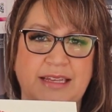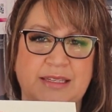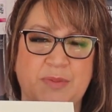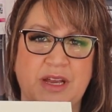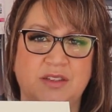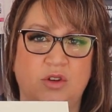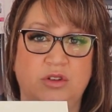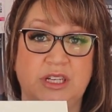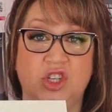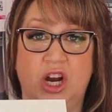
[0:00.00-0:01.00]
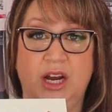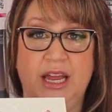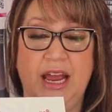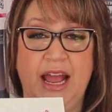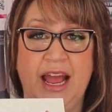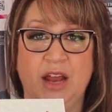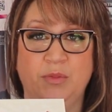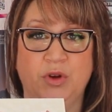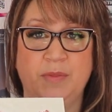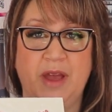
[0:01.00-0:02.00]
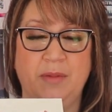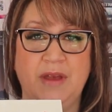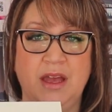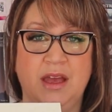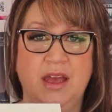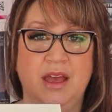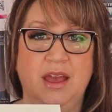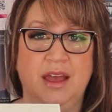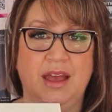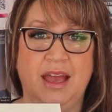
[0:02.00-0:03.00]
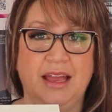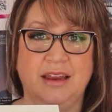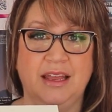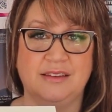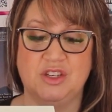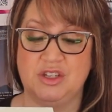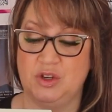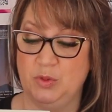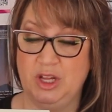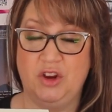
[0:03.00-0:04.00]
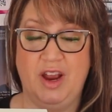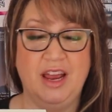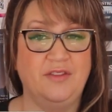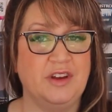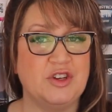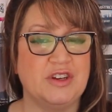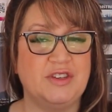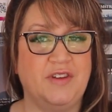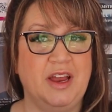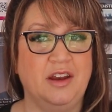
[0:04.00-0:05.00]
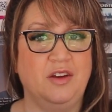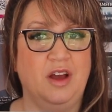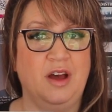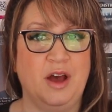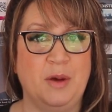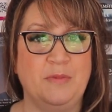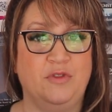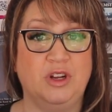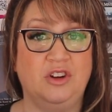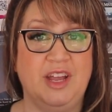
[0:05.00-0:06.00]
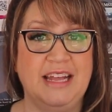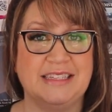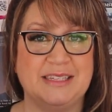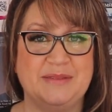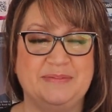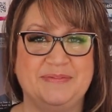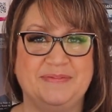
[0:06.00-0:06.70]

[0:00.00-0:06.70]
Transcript: It's being sold at Target and Book Baby, and it's just a really great adventurous fun for little kids.